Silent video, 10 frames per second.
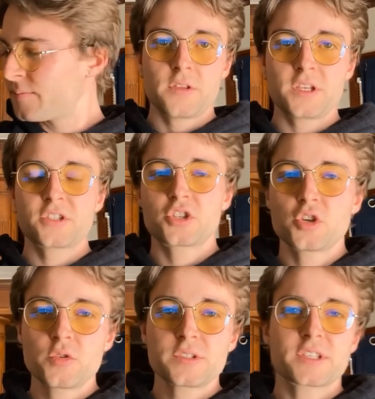These
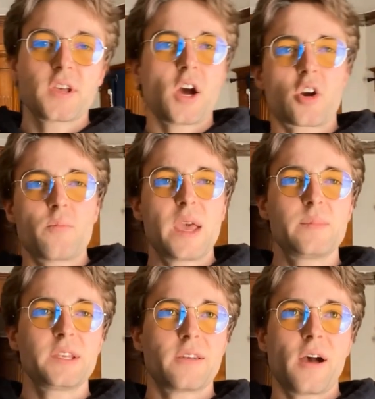shoes are
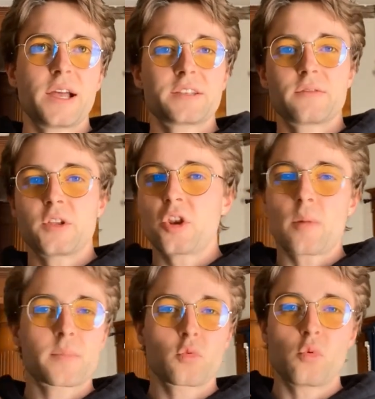maybe not the
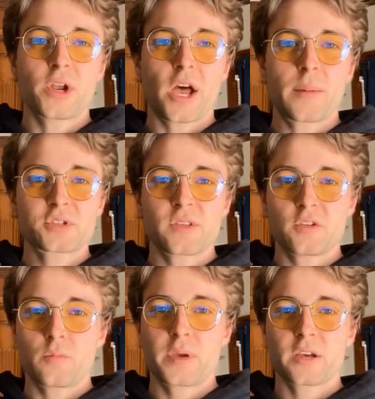#1 option that
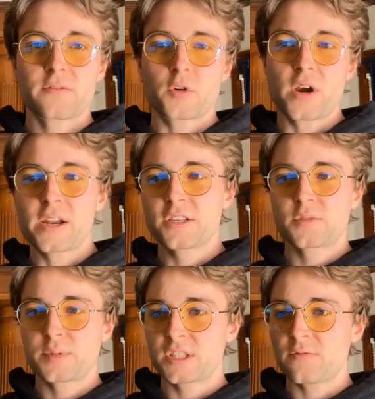you'd pick for any
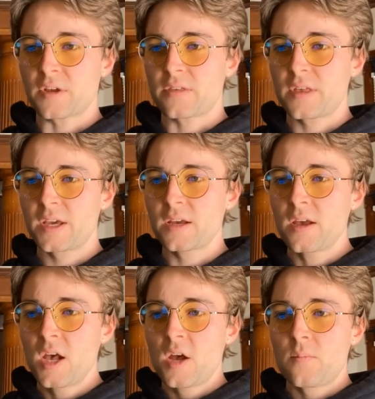specific thing,
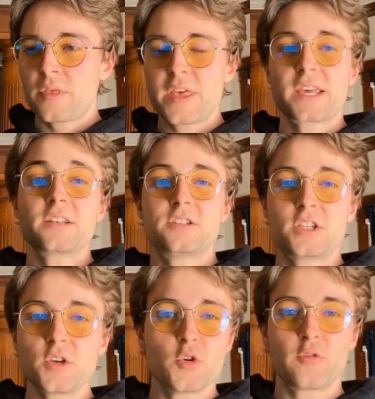but they can
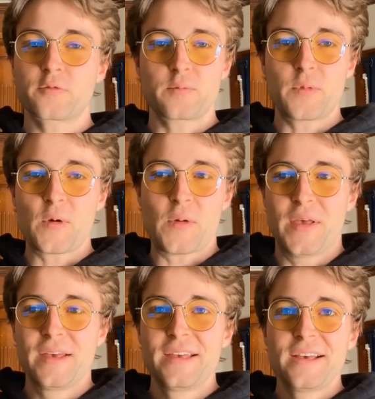do
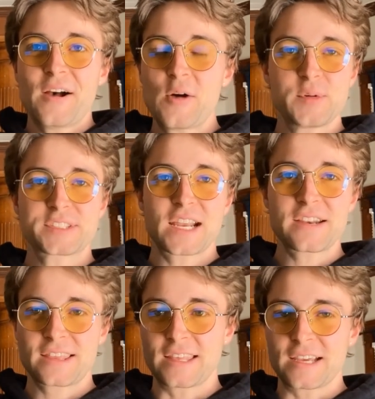almost
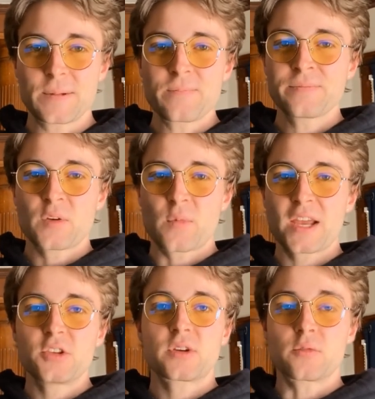anything,
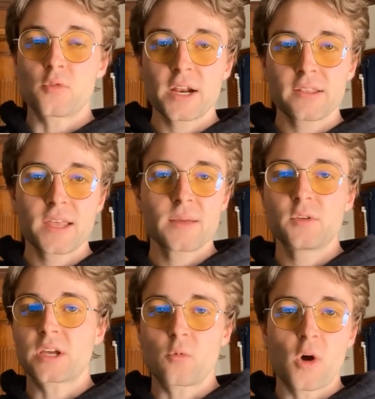right? You can run in them,
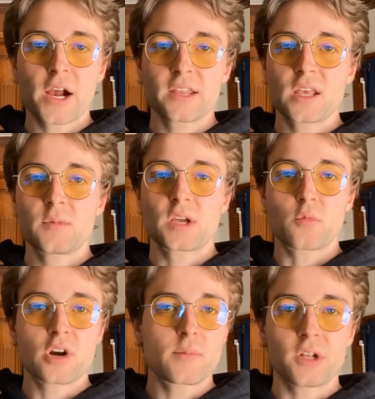you can walk in them, you
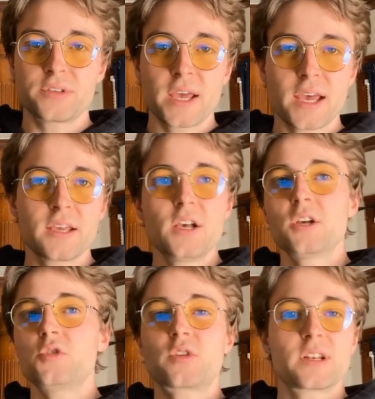can wear them all day,
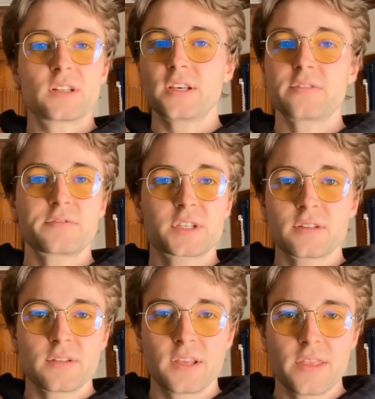you can
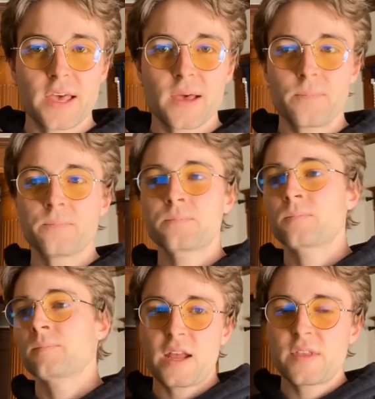lift in them,
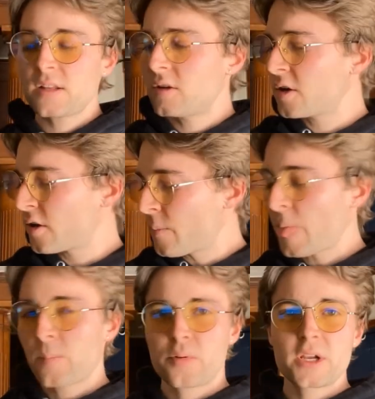and they look
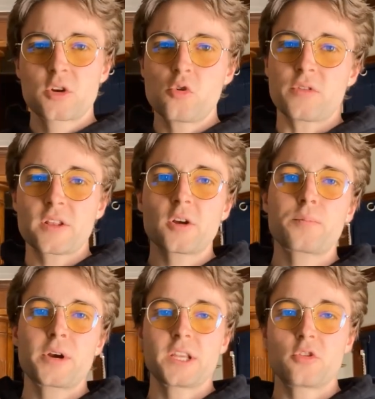pretty cool. They
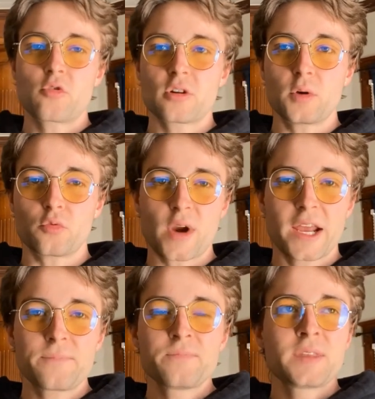look pretty normal,
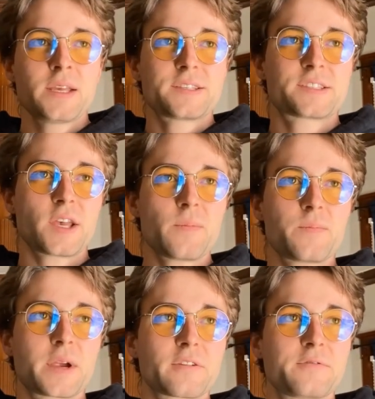right?
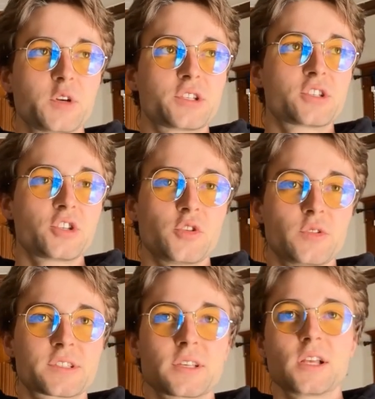Some barefoot
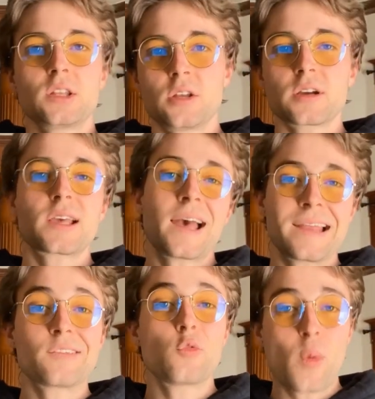shoes look
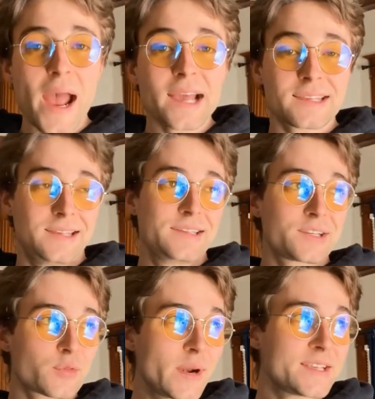kind of wacky
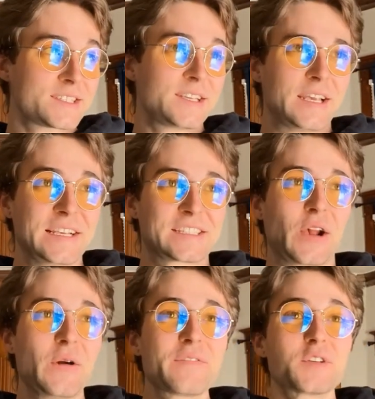and crazy.
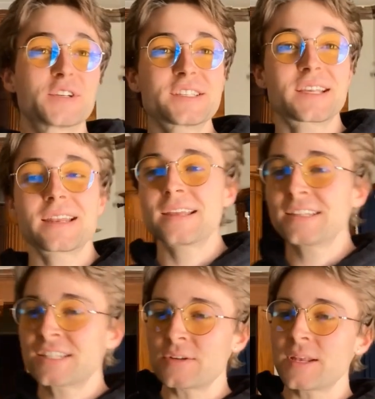So if you're just getting
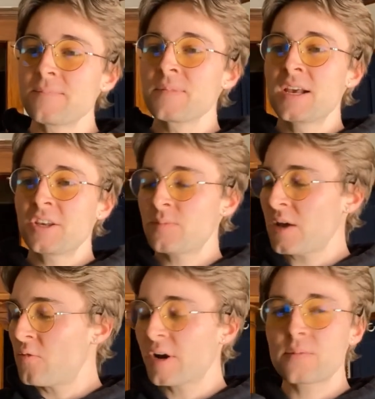into it, you
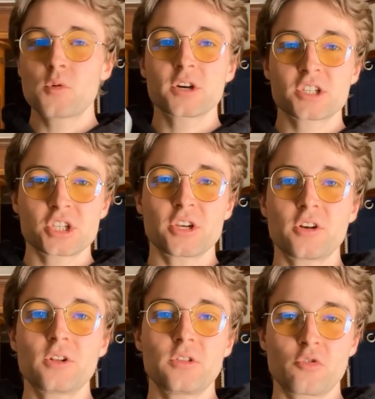might want a more
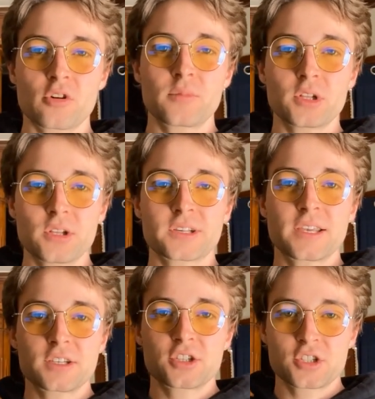chill, normal
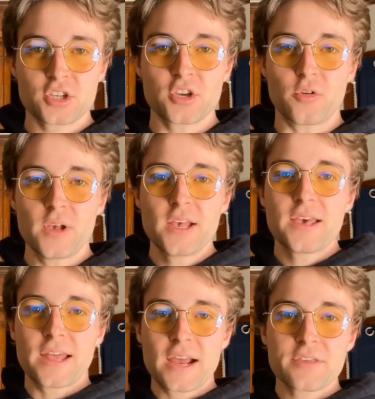looking shoe.
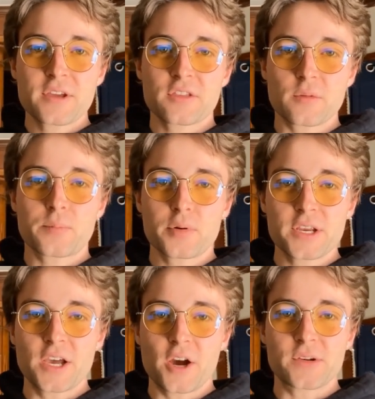And I think the
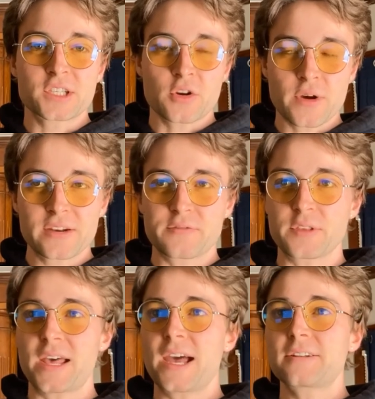Prio is great
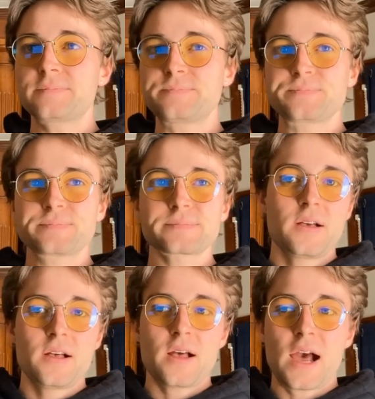for that.
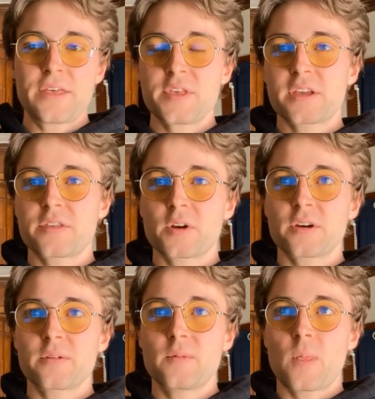I think
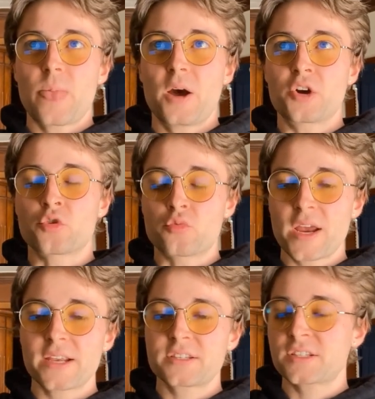they're a
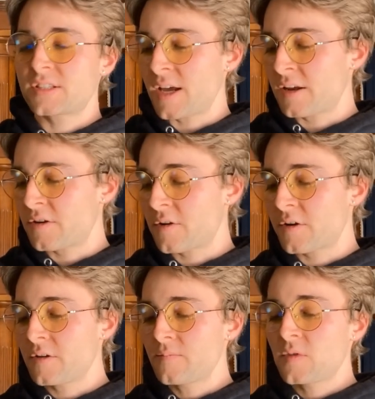great
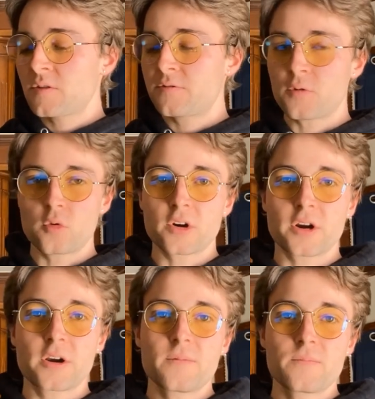standard
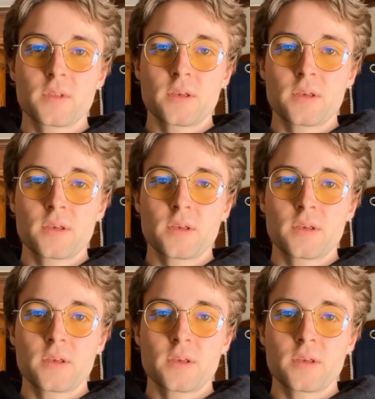for